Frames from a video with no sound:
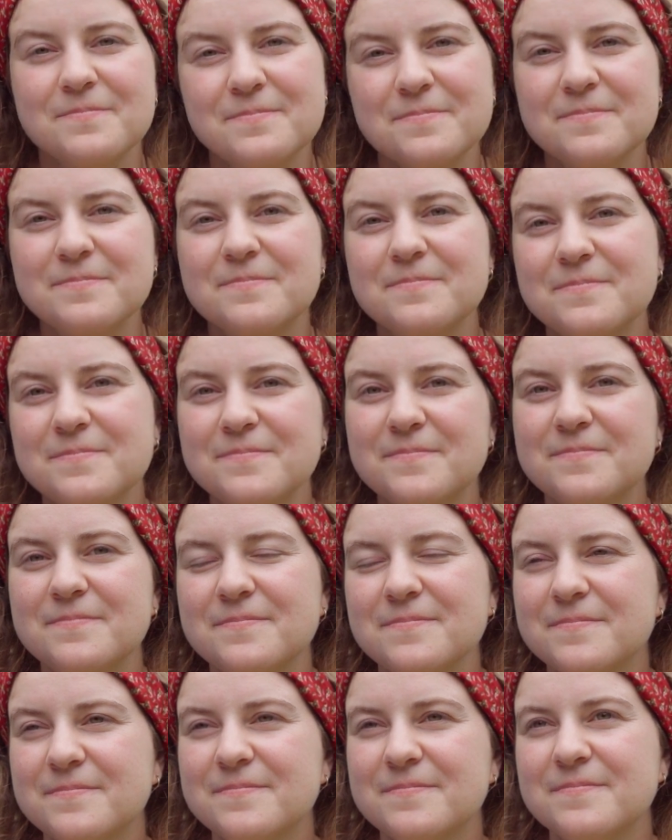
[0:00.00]

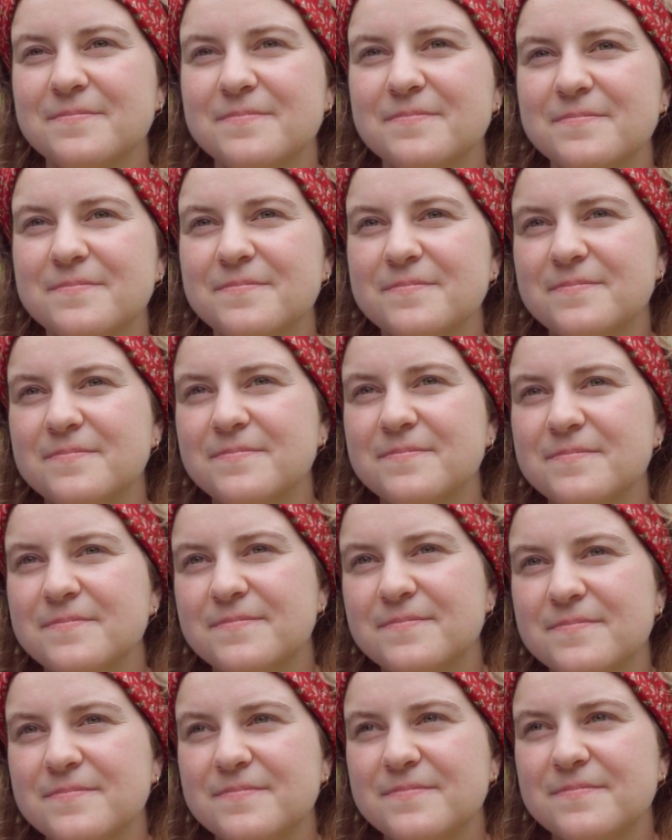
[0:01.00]

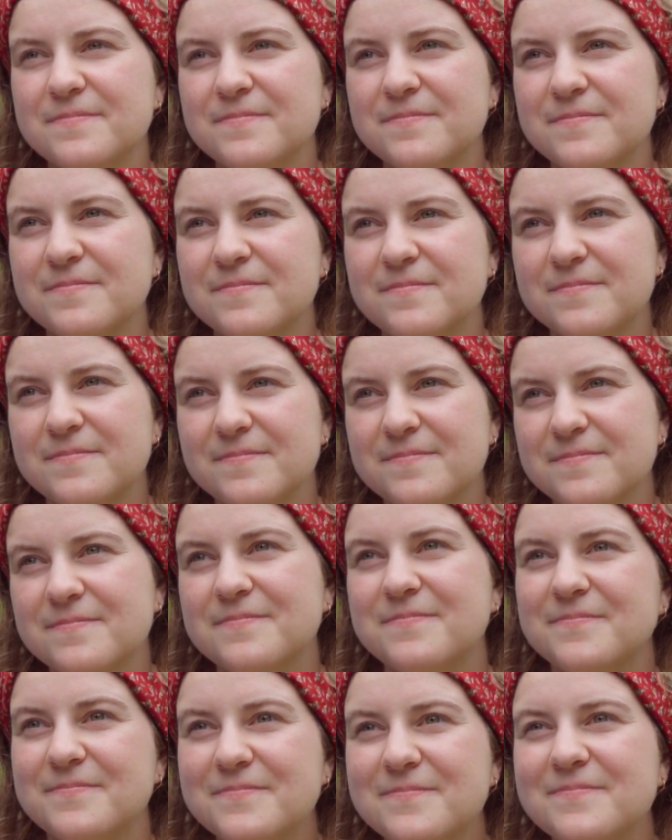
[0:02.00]

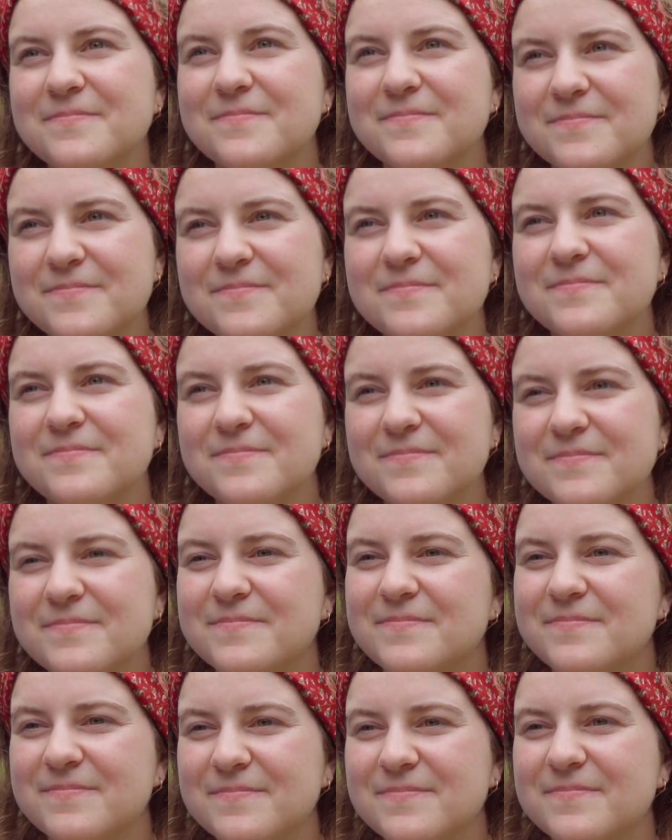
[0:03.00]

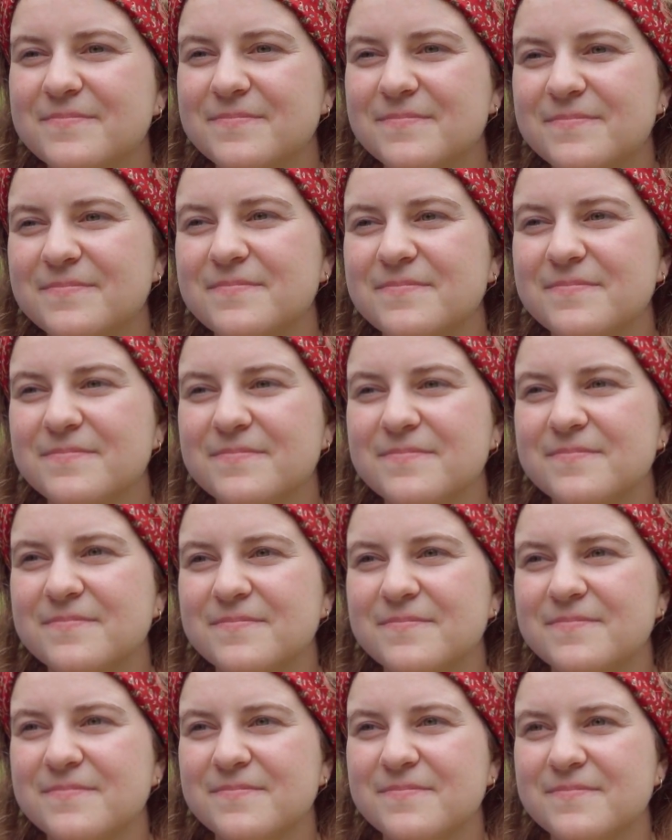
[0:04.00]

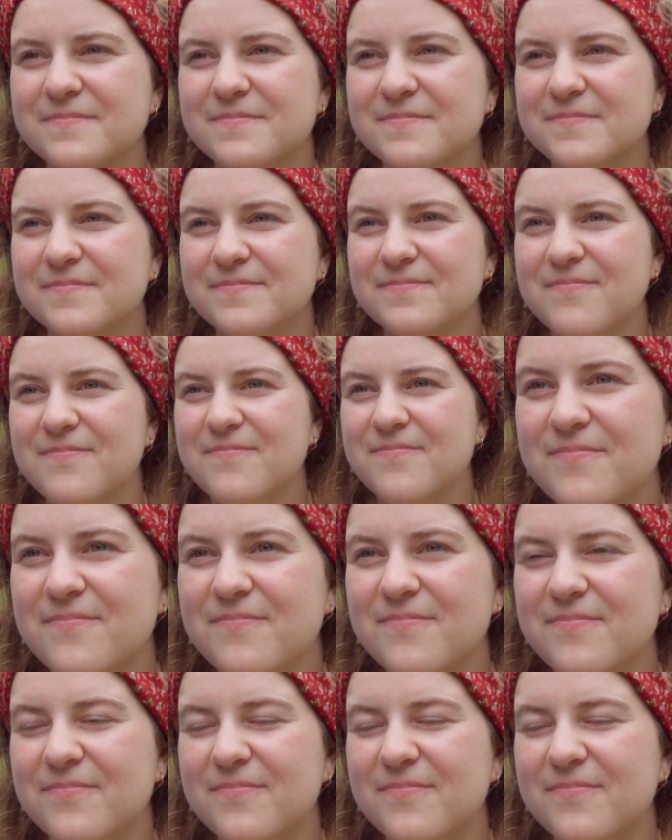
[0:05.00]
(silent)